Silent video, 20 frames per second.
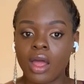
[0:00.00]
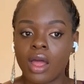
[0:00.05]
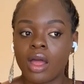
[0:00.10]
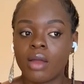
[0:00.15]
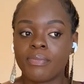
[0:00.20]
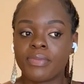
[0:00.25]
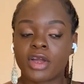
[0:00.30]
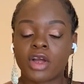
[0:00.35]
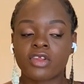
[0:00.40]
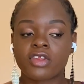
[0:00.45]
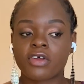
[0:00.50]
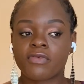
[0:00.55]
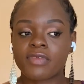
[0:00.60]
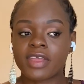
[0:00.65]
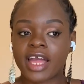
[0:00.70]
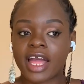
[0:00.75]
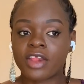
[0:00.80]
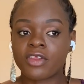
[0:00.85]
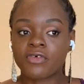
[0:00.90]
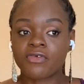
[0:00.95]
Because of the
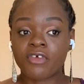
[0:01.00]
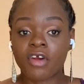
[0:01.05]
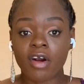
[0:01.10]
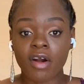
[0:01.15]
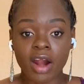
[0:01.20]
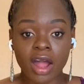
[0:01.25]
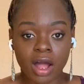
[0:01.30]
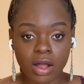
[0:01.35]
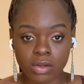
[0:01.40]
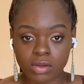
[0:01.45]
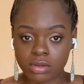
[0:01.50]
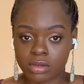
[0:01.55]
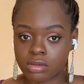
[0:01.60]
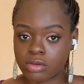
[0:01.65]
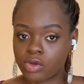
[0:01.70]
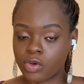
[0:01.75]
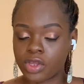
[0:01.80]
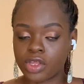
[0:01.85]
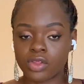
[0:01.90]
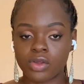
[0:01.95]
kind of crowd
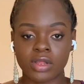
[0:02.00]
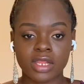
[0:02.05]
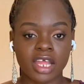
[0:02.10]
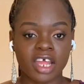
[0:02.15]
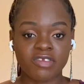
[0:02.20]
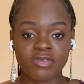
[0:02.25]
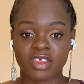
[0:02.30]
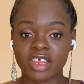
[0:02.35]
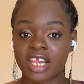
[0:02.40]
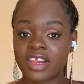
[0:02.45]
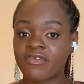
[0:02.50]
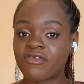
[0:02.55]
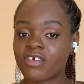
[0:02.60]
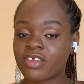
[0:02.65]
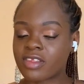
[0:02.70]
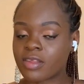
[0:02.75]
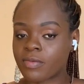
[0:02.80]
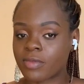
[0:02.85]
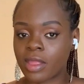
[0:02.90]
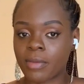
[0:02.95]
going on now, especially for
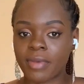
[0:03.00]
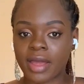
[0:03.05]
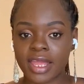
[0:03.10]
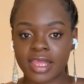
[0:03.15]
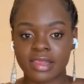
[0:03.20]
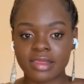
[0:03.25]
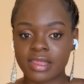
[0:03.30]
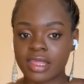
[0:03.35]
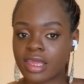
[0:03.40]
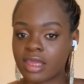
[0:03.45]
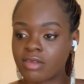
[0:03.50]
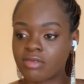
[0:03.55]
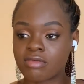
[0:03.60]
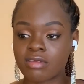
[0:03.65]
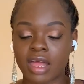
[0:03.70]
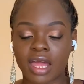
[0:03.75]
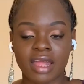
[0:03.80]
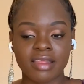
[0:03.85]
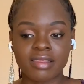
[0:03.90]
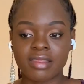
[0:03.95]
September intakes,
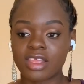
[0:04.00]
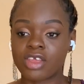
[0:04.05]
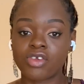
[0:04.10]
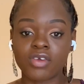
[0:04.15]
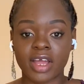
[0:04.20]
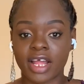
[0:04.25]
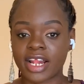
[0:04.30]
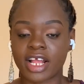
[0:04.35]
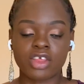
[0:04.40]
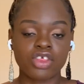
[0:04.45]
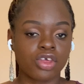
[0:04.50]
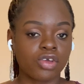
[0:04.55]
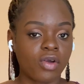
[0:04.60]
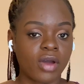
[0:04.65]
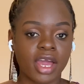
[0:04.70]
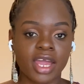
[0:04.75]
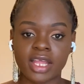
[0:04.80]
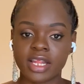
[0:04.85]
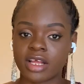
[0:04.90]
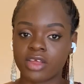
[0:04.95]
I think you can actually go
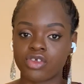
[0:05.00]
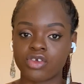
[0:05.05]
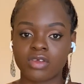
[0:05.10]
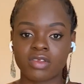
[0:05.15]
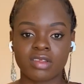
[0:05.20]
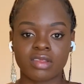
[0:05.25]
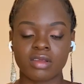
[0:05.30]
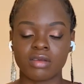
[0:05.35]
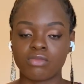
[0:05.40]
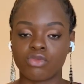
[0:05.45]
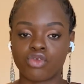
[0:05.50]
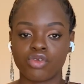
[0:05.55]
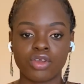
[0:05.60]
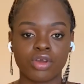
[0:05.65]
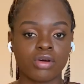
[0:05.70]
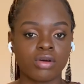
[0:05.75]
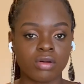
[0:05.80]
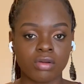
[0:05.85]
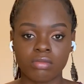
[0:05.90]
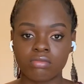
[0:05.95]
ahead and just do
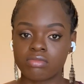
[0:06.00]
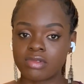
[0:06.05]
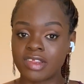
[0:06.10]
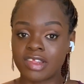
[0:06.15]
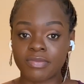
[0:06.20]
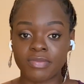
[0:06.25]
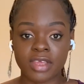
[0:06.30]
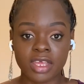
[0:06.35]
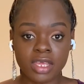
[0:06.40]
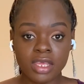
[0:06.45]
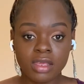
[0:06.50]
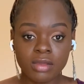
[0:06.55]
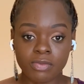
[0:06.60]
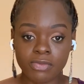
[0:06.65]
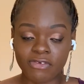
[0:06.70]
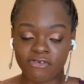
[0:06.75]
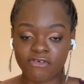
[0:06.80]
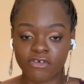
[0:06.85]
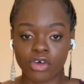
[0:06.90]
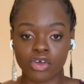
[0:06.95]
your TB
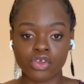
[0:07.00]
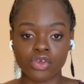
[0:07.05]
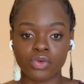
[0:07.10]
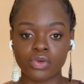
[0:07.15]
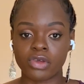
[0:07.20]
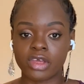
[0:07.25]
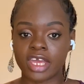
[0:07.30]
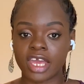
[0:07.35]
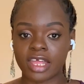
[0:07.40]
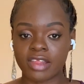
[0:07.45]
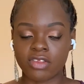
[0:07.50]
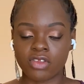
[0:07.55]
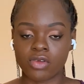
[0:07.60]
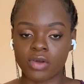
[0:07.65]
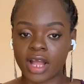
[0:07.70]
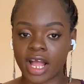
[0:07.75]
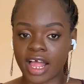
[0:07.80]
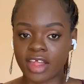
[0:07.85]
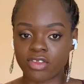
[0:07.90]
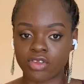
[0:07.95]
before you get your
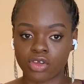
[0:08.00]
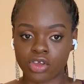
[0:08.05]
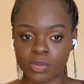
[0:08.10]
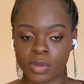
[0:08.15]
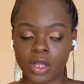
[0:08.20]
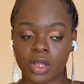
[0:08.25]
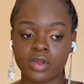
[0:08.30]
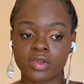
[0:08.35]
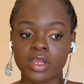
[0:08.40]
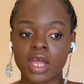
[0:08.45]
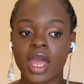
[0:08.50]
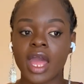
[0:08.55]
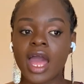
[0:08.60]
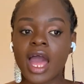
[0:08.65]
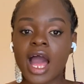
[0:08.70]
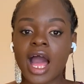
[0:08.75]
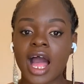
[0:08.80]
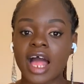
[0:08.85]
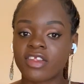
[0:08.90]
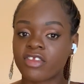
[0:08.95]
CAS document. Because
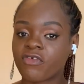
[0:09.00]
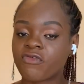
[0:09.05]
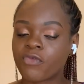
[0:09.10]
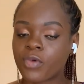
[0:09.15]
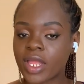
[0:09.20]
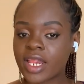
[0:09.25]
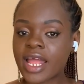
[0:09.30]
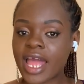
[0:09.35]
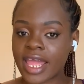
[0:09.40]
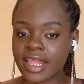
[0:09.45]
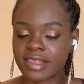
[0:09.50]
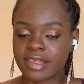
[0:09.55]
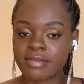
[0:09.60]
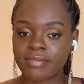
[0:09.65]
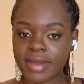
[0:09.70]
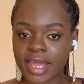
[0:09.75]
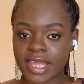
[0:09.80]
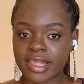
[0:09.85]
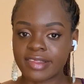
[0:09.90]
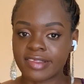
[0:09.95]
as of when I did
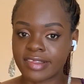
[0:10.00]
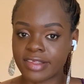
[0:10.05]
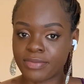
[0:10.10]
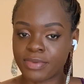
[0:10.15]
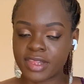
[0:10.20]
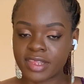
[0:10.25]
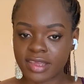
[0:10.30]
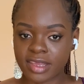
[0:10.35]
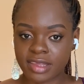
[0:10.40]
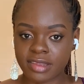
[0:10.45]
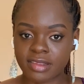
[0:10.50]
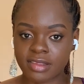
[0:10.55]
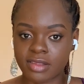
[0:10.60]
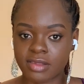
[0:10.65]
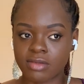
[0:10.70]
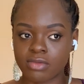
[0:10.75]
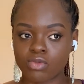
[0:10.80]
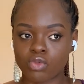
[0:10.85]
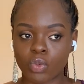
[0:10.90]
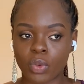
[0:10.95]
my TB tests,
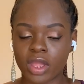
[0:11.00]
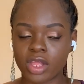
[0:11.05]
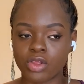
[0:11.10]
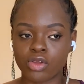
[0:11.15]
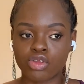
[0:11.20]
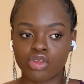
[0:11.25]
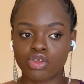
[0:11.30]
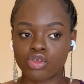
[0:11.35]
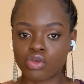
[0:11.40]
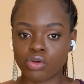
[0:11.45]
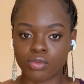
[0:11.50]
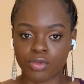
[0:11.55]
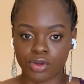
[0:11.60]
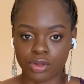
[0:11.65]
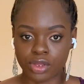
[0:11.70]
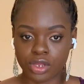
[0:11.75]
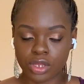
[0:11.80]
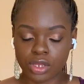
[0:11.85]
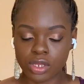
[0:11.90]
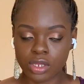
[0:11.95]
were not so
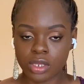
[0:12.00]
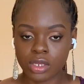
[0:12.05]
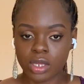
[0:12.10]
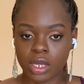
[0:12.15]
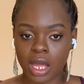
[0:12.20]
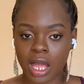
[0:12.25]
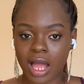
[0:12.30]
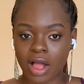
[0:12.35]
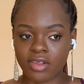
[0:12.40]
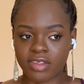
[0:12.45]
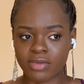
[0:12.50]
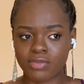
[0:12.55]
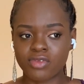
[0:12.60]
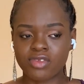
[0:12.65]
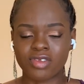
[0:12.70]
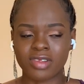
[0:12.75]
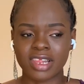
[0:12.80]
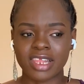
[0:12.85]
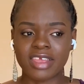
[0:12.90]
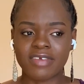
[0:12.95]
much. I was able to
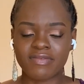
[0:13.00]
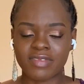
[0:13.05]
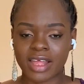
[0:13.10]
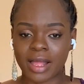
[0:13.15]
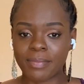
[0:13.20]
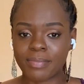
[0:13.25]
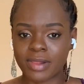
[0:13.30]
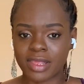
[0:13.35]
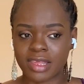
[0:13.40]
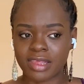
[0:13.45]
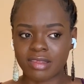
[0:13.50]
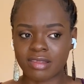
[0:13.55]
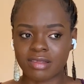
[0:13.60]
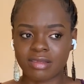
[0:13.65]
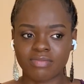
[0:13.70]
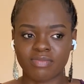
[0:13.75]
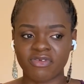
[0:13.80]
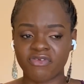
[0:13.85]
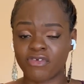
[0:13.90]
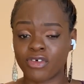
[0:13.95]
leave that place
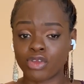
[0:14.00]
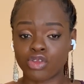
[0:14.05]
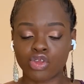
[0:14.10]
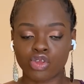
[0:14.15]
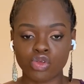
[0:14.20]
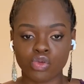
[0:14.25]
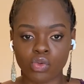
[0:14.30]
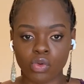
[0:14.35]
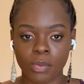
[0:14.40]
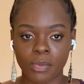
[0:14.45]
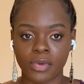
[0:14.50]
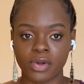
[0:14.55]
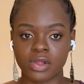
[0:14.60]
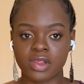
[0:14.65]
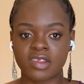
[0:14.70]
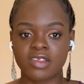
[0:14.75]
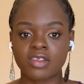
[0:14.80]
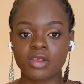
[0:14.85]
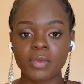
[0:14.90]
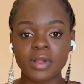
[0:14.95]
before 2, but
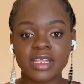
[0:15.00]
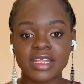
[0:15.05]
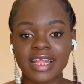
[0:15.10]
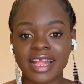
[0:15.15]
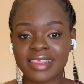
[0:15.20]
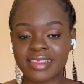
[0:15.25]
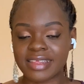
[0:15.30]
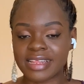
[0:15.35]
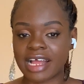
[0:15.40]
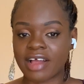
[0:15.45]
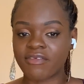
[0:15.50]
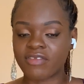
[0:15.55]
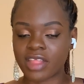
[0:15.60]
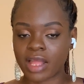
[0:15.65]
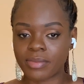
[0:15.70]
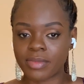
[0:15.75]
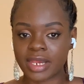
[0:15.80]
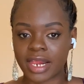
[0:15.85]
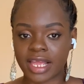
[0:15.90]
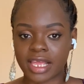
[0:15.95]
somebody that did after
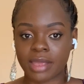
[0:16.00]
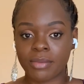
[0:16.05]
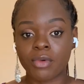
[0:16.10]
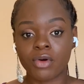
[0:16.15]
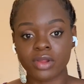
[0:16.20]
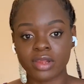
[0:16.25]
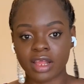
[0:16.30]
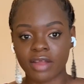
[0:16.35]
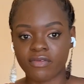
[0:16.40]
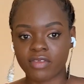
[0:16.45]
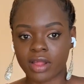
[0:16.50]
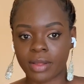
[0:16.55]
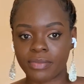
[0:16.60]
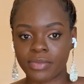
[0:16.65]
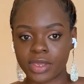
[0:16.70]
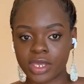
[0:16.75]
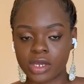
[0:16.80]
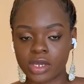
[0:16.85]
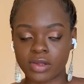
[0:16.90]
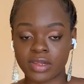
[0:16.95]
me, like a month after
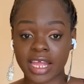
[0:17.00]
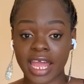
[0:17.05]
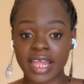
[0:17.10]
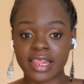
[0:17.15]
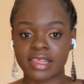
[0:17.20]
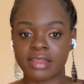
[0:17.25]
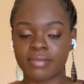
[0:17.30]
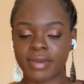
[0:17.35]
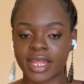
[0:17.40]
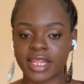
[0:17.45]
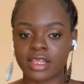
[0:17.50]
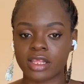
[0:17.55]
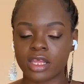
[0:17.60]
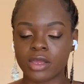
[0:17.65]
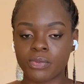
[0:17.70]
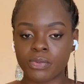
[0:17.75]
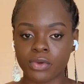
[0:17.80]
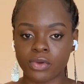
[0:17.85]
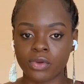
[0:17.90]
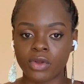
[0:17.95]
me, because I did mine in
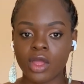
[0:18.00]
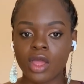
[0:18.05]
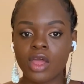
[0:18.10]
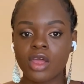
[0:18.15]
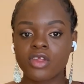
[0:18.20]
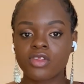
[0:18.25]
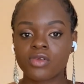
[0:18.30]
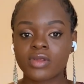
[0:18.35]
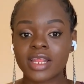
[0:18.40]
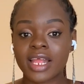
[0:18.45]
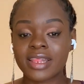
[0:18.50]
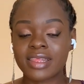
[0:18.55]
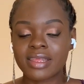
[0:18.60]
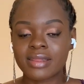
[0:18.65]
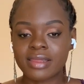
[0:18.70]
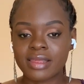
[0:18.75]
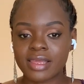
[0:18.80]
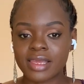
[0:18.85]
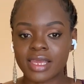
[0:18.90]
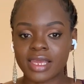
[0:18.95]
April, someone that did
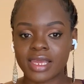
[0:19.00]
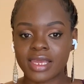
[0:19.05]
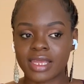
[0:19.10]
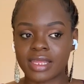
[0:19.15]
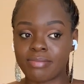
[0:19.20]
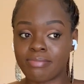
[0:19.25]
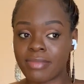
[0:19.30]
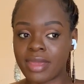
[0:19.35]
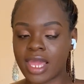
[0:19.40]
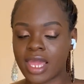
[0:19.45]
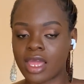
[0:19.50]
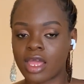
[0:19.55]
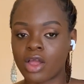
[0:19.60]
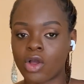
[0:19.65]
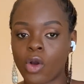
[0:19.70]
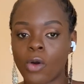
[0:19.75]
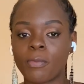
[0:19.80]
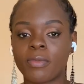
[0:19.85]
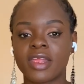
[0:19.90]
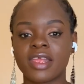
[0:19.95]
in May
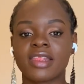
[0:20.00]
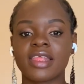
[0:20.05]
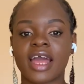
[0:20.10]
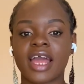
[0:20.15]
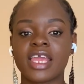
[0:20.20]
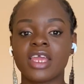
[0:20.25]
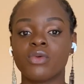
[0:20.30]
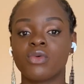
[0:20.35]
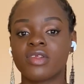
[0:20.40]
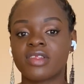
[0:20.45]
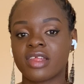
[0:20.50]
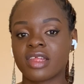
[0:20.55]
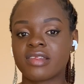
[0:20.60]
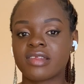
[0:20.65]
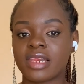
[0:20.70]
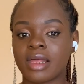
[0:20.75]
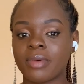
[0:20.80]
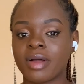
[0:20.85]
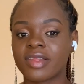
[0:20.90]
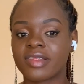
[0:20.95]
complained that he was there till
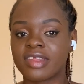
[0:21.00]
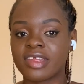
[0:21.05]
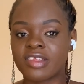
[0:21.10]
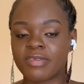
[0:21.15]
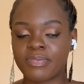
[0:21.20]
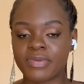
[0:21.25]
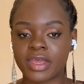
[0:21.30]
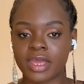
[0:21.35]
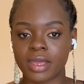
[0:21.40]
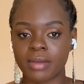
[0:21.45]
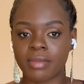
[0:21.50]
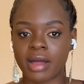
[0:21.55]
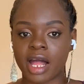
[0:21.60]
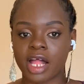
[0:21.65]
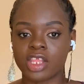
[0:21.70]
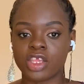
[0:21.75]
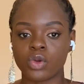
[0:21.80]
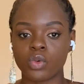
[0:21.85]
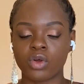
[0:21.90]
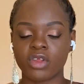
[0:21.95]
about 6 p.m. and
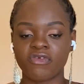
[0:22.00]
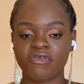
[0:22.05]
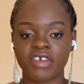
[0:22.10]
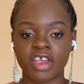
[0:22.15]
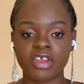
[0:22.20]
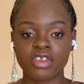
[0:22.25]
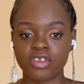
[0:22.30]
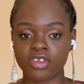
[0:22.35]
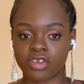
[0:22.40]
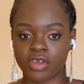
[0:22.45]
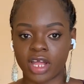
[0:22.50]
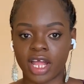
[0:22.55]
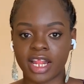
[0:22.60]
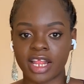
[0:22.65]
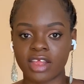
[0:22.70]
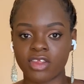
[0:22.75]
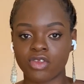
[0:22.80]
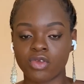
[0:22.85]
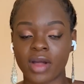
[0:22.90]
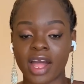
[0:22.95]
it was very
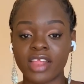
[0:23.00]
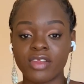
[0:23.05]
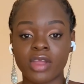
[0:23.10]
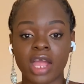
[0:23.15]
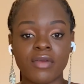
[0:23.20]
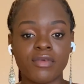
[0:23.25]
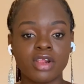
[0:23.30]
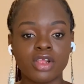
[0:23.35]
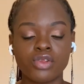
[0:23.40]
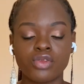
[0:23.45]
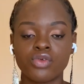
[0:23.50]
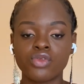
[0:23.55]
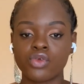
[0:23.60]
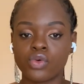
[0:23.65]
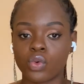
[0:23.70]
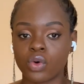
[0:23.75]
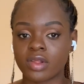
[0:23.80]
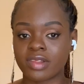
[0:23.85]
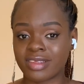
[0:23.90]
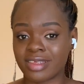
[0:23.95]
disorganized. So I really don't know
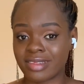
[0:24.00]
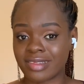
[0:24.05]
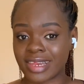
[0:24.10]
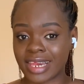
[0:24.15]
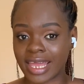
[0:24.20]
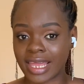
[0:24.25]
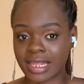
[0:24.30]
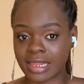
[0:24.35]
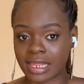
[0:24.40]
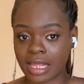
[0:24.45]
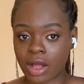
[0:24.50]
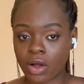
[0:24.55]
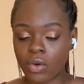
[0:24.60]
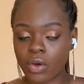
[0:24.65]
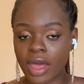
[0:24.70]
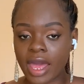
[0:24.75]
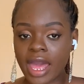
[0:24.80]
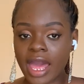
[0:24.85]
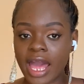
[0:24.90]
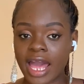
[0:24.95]
what it's like now.
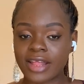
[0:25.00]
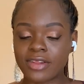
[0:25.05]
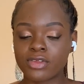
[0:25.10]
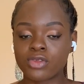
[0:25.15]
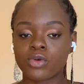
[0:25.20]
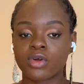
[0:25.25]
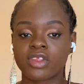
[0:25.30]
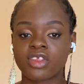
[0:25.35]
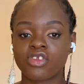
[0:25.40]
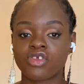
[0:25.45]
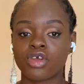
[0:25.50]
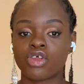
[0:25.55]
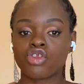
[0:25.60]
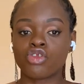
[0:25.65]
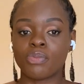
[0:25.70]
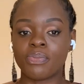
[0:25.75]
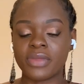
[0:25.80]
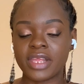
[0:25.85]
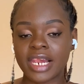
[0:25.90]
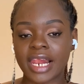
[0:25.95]
I don't know what it's going to
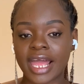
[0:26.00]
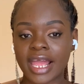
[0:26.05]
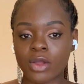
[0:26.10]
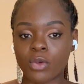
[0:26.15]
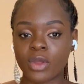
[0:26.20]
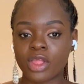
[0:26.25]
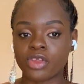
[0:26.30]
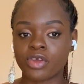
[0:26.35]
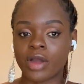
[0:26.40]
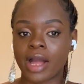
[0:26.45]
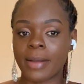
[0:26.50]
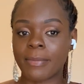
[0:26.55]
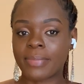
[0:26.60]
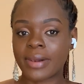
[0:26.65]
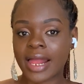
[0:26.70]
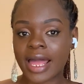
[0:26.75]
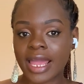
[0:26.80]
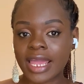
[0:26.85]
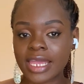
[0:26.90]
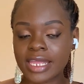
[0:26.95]
be like when you're
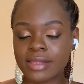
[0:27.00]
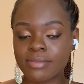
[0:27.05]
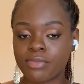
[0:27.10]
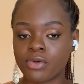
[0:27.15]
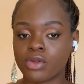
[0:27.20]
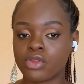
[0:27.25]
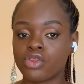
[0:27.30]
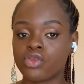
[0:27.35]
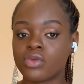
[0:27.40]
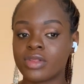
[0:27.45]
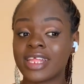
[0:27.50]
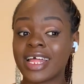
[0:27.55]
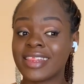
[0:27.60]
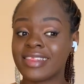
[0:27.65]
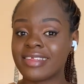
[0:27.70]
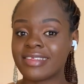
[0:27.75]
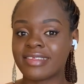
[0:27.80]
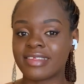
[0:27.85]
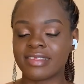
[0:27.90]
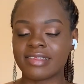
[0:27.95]
applying, but know that
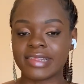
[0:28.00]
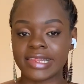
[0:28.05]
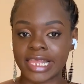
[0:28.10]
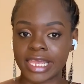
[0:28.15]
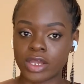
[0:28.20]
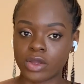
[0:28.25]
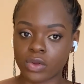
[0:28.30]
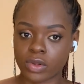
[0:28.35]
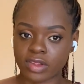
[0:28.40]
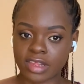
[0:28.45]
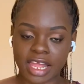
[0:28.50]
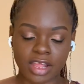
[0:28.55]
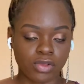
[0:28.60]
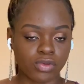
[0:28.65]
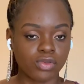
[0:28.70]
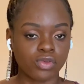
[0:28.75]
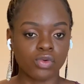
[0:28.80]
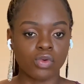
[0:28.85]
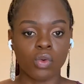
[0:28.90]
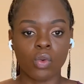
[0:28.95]
this is Lagos. I don't
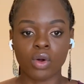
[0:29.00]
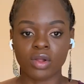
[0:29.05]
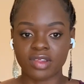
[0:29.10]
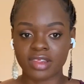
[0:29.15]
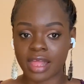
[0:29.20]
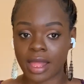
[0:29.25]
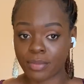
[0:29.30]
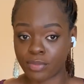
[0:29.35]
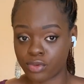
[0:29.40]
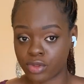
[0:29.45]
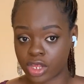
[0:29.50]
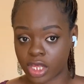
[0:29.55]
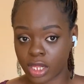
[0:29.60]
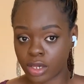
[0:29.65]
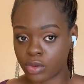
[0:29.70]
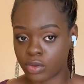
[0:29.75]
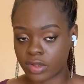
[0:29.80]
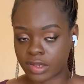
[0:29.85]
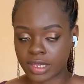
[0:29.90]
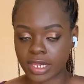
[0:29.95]
know what Abuja
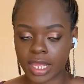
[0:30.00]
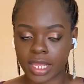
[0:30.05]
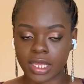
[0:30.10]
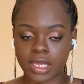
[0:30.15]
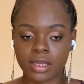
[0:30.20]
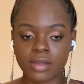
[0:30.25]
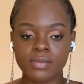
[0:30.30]
looks like.